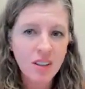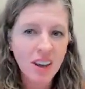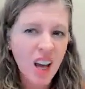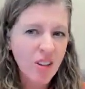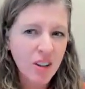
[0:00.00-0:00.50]
and
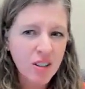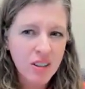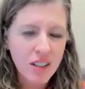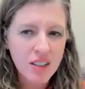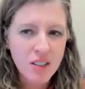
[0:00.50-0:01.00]
like how long do you
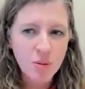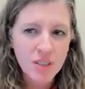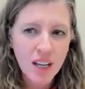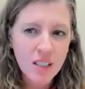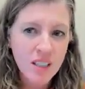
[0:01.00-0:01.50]
think this will
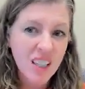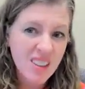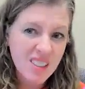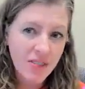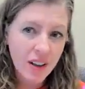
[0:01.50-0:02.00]
take to get
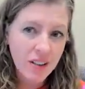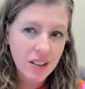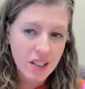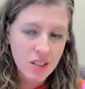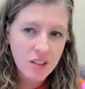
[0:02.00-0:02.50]
this
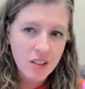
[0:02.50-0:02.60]
validation